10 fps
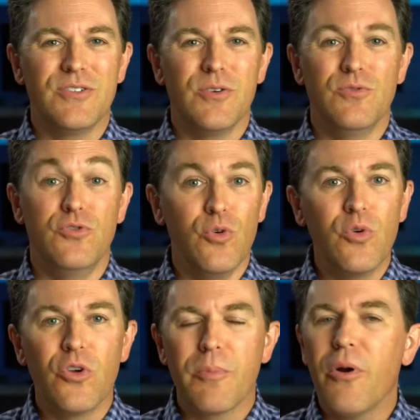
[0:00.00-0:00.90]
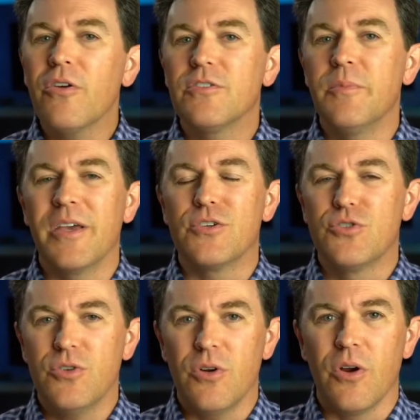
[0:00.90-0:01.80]
So do your part to make
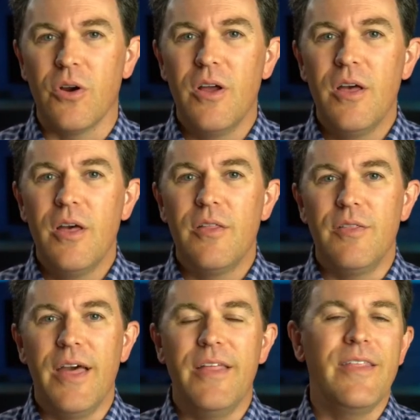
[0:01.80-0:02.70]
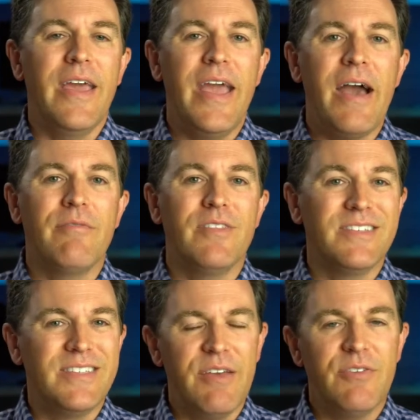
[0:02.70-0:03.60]
sure that they have the
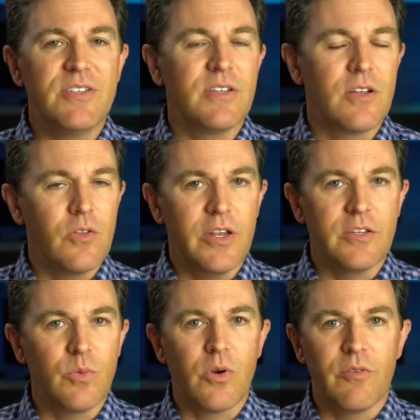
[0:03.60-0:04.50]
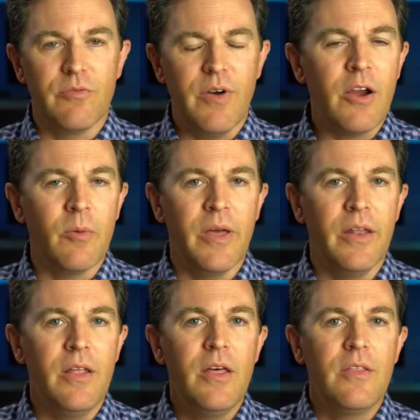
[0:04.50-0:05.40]
safest and cleanest work
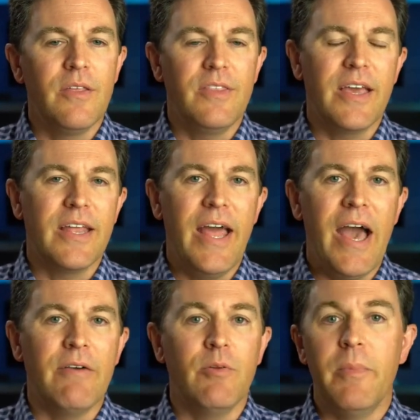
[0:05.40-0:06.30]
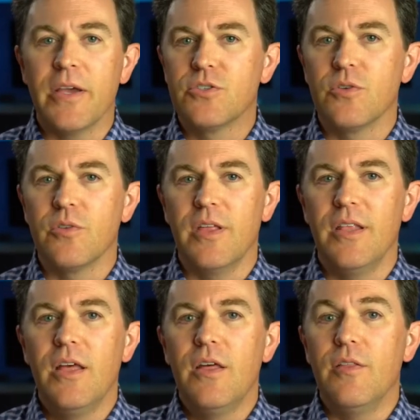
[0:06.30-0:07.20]
environment that they can have, and make sure that
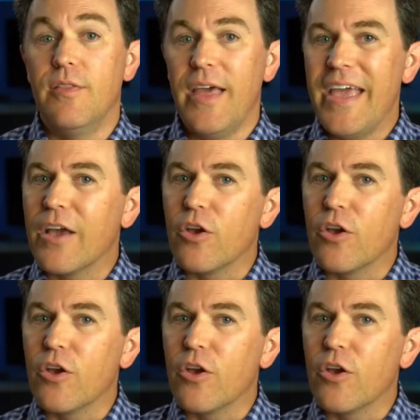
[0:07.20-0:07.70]
they